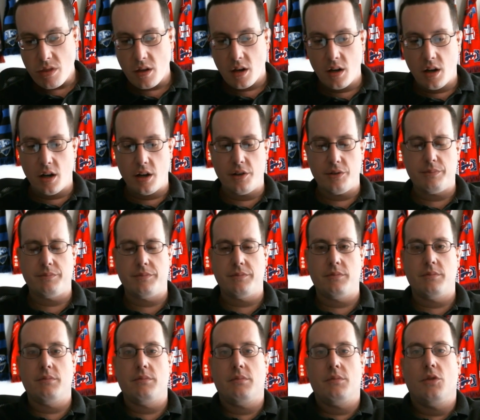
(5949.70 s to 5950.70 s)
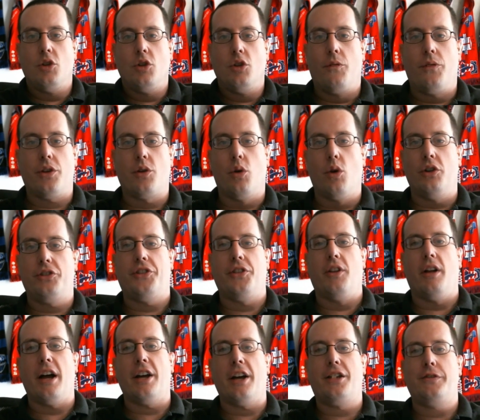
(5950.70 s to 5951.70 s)
over the course of the
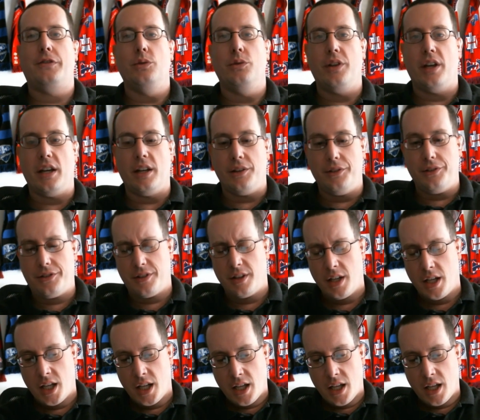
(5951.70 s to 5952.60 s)
last few days.